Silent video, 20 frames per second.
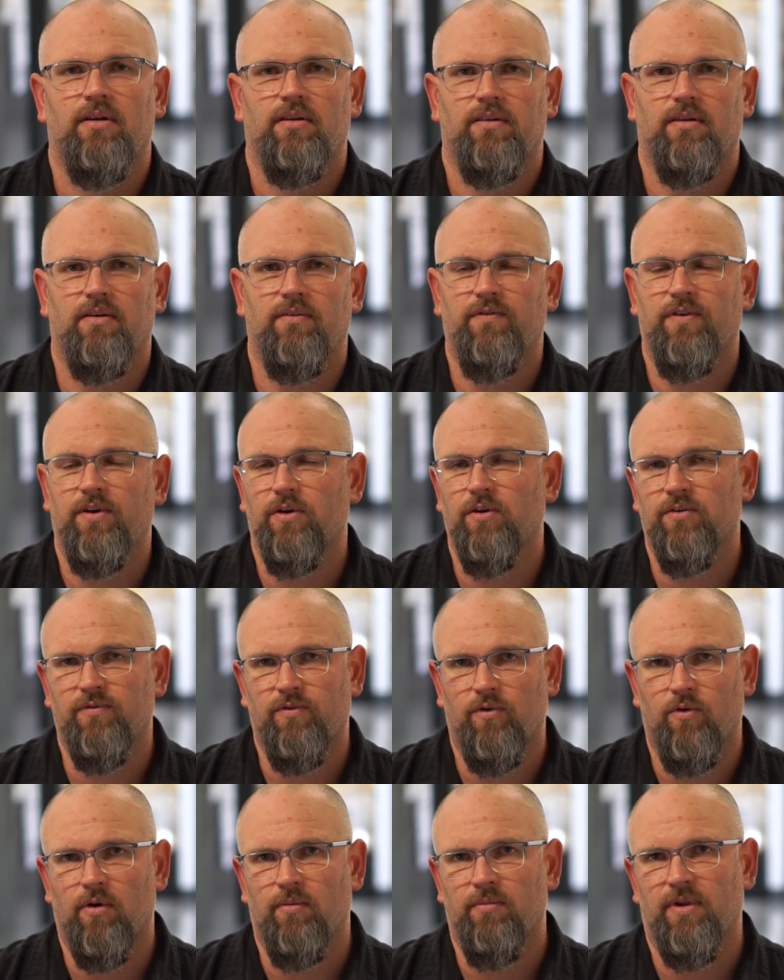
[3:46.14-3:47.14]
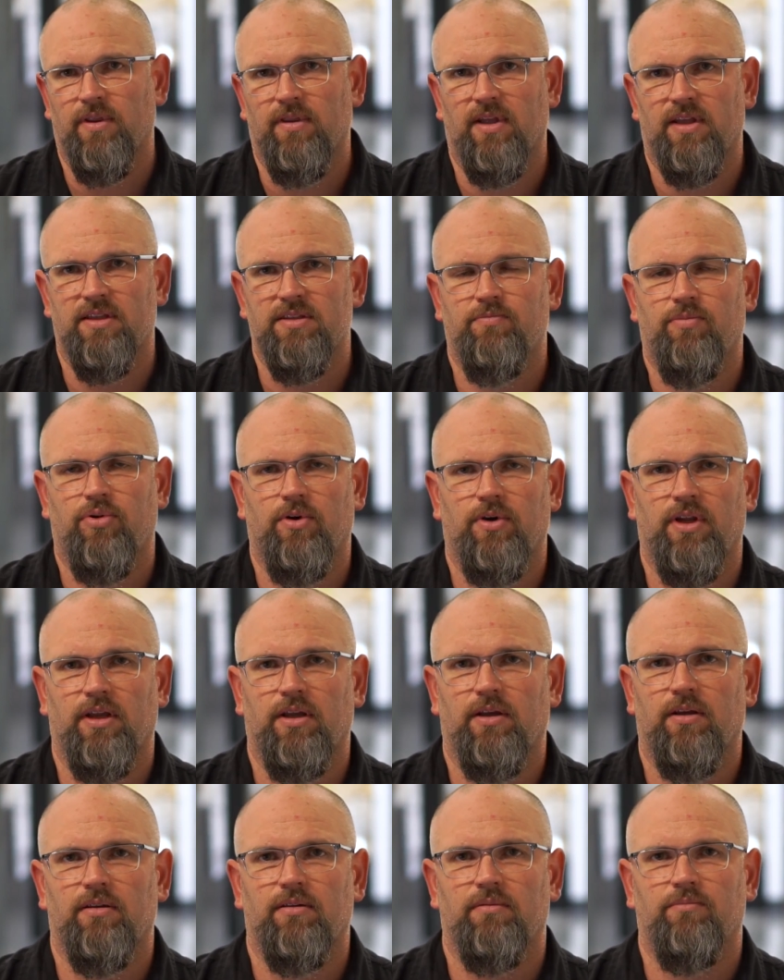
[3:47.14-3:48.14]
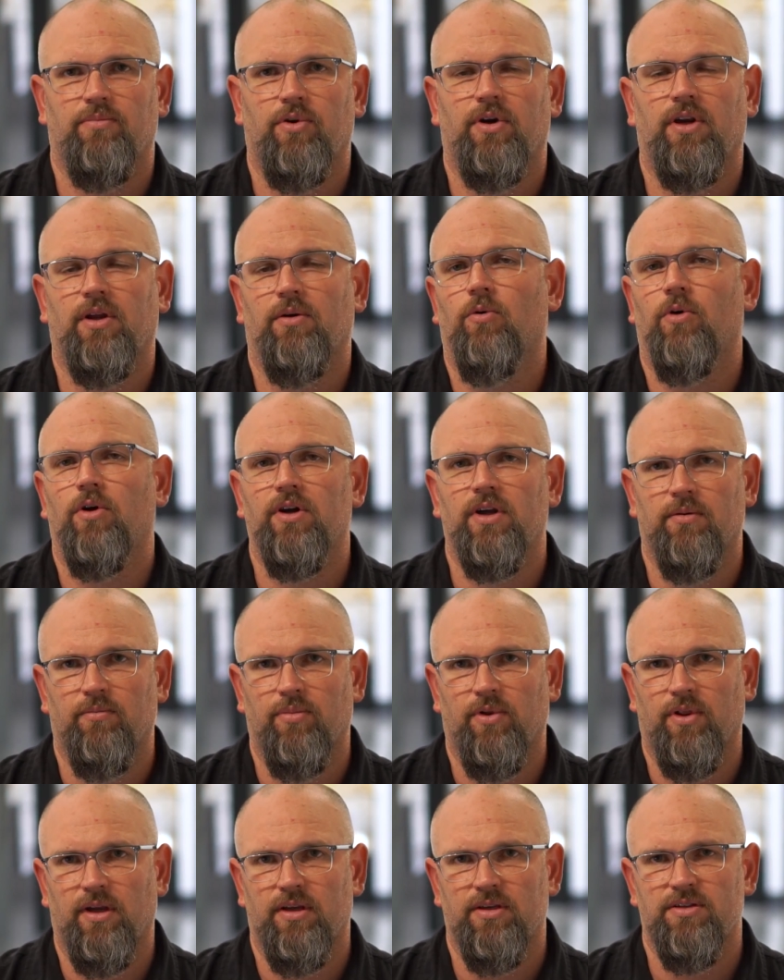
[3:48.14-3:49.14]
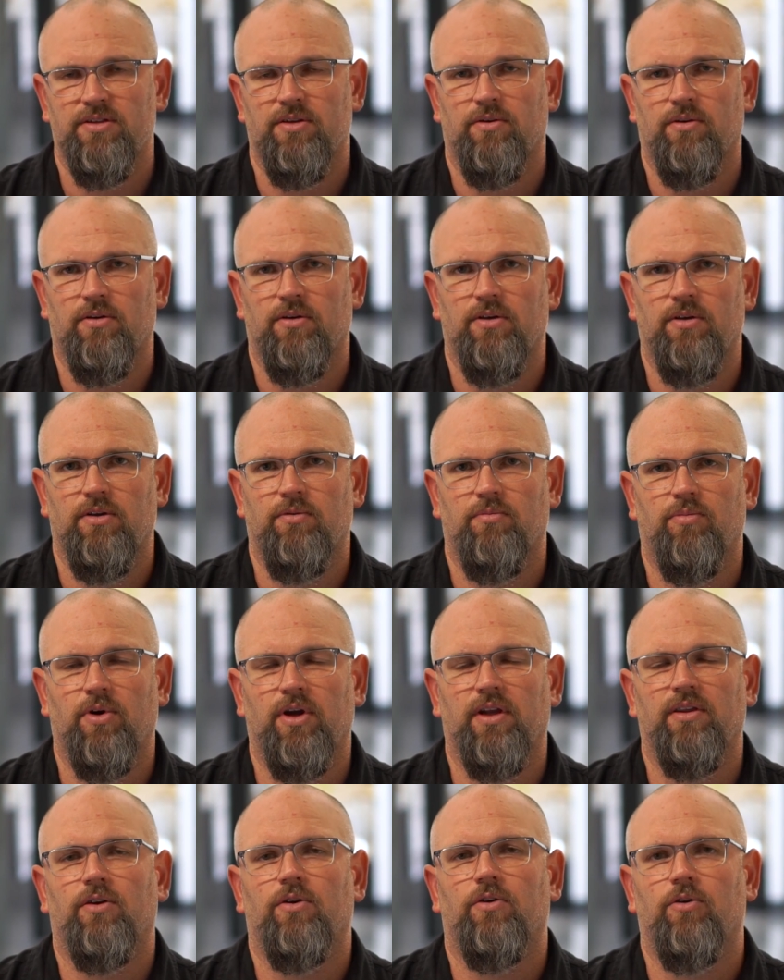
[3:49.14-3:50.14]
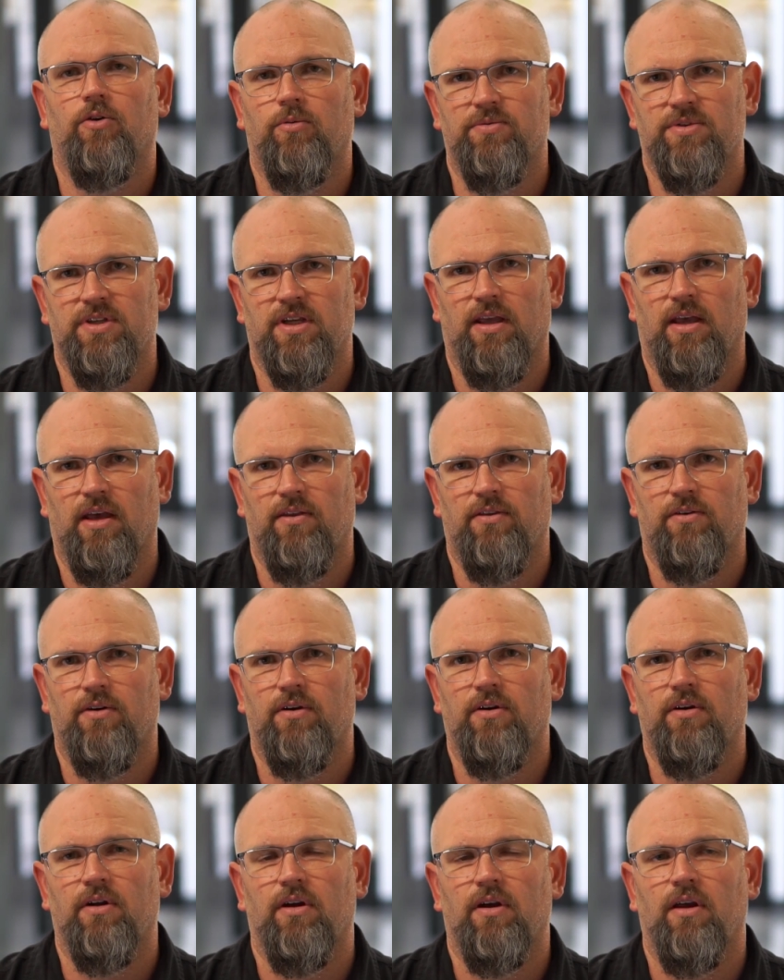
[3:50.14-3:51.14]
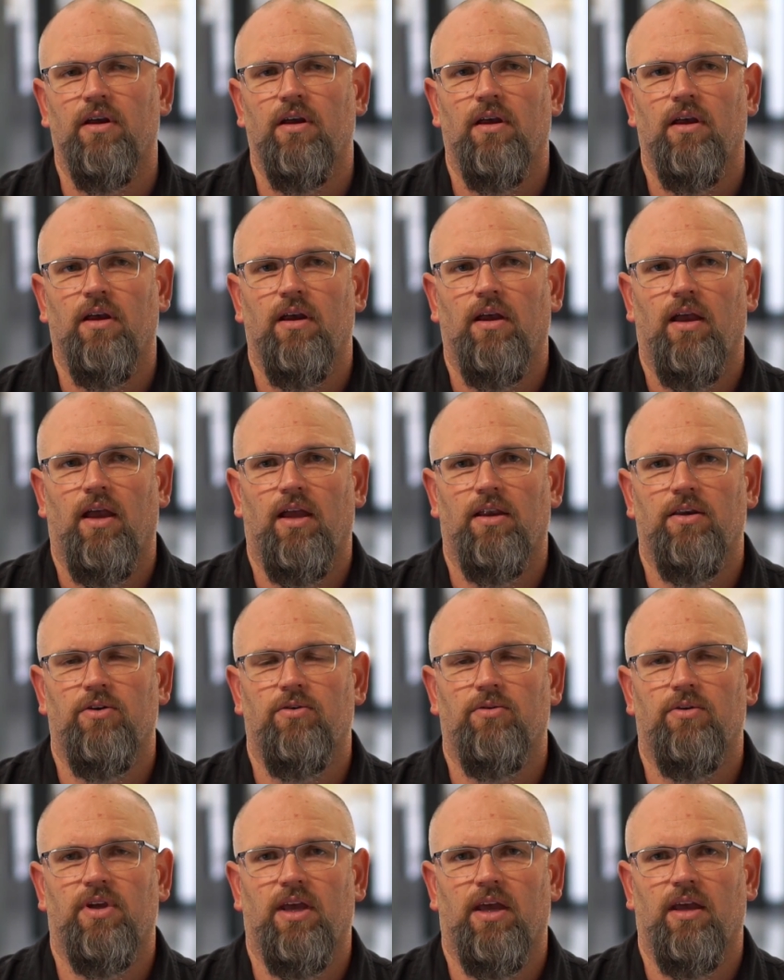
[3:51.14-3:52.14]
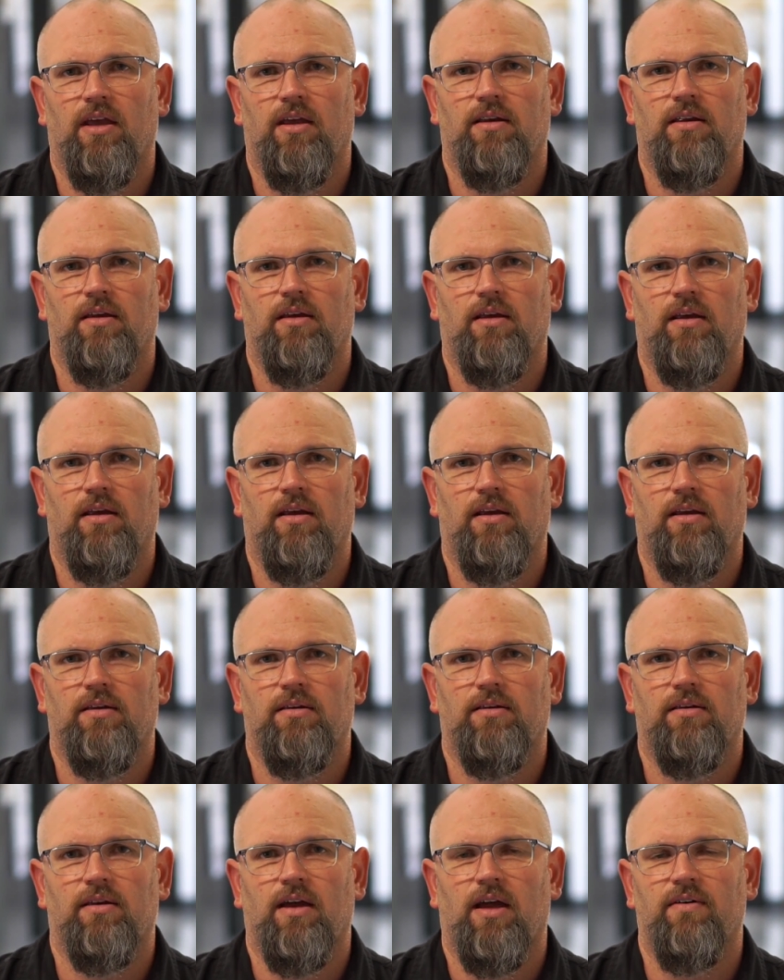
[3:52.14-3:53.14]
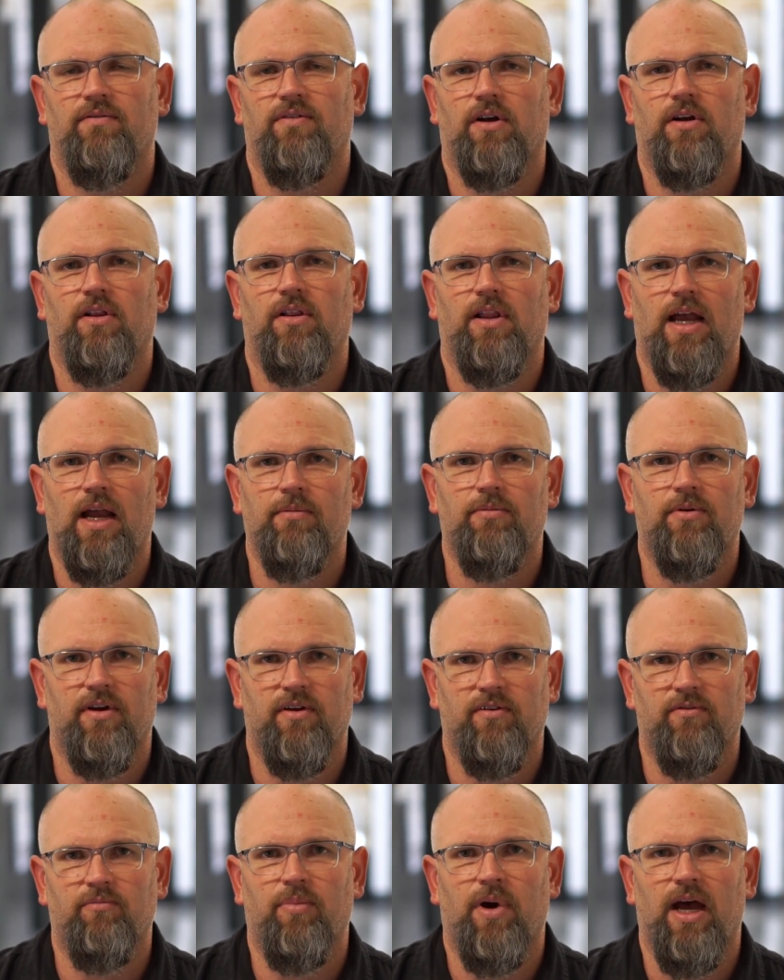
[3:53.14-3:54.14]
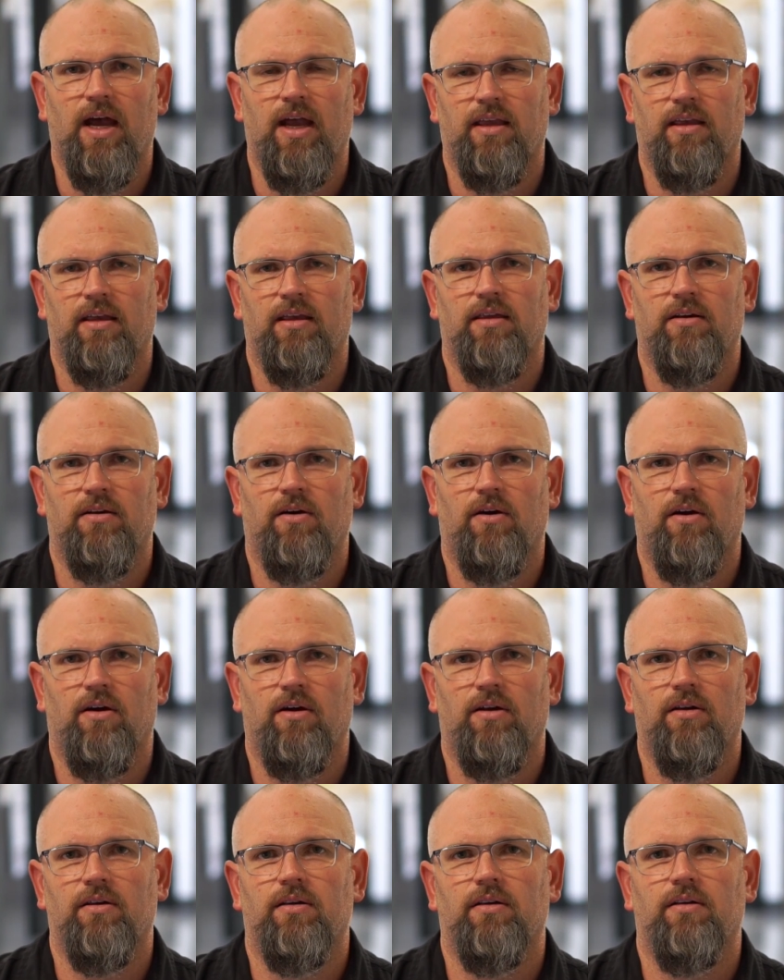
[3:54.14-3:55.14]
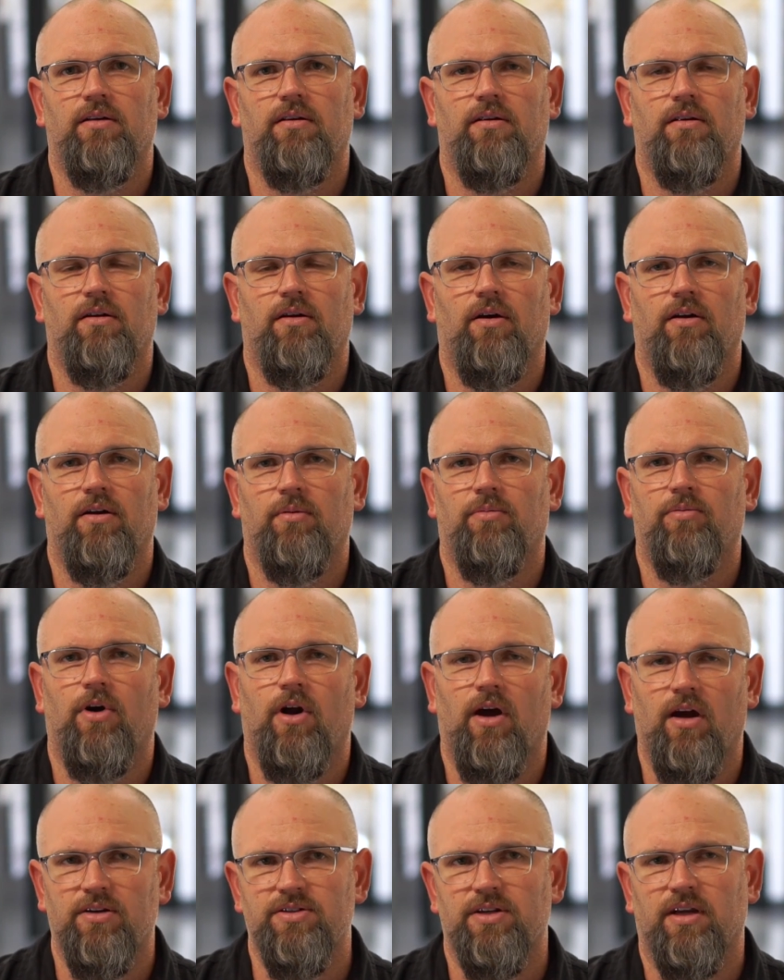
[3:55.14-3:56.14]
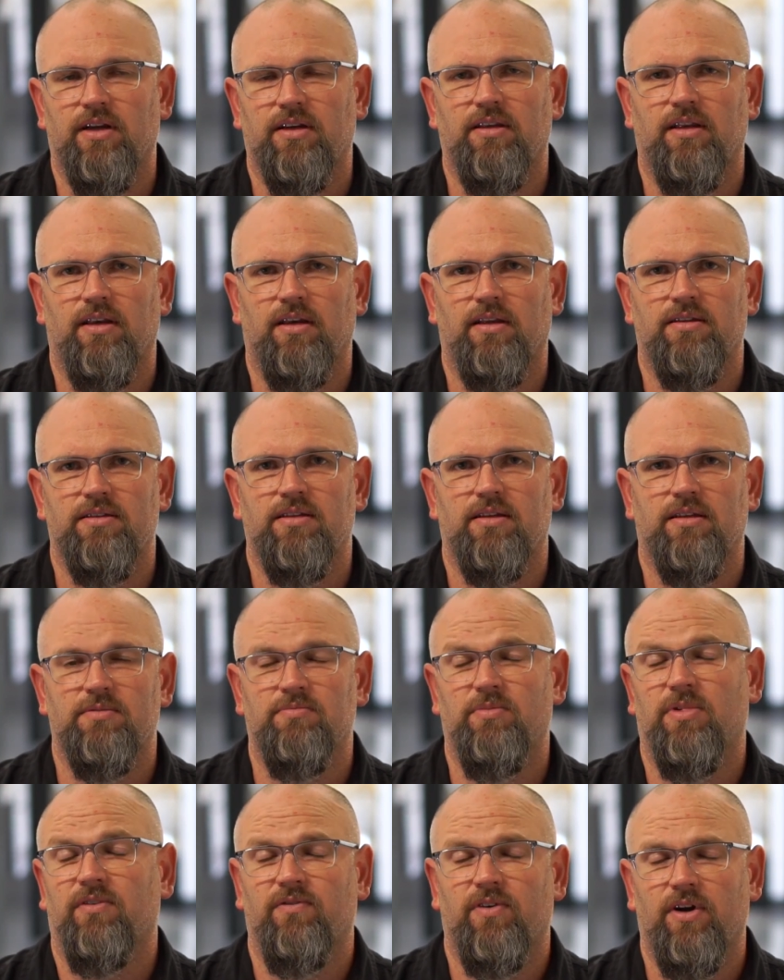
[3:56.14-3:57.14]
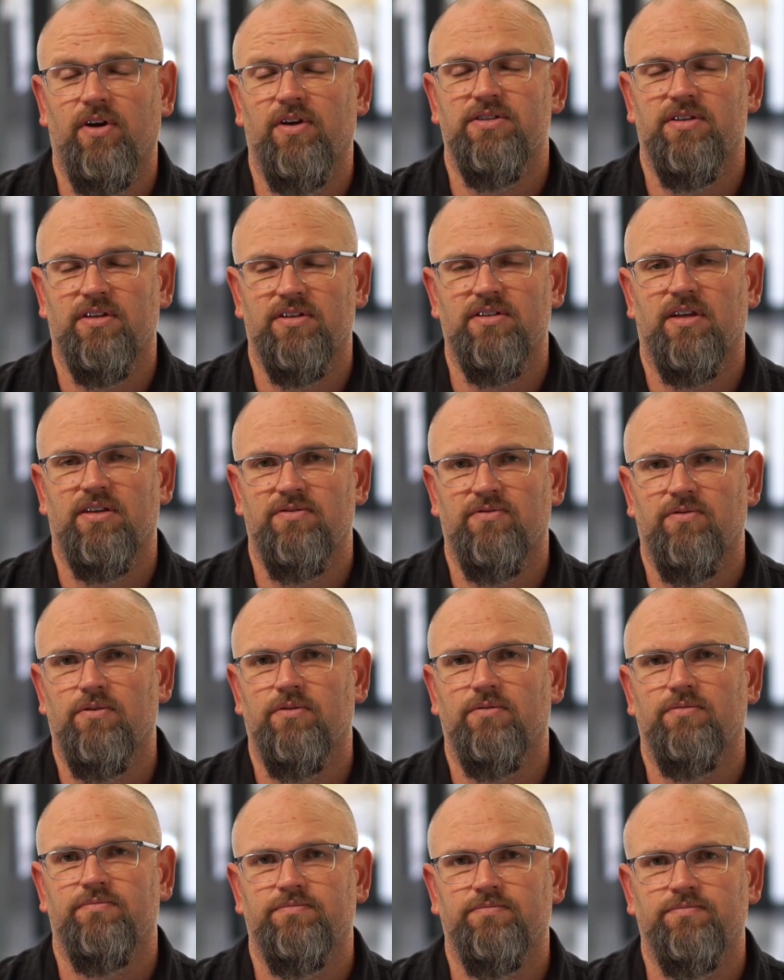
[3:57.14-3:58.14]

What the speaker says: the field foreman that's putting work in place. So you bring the group together and you get a kind of a collaborative buy-in on a project, and it's been very successful.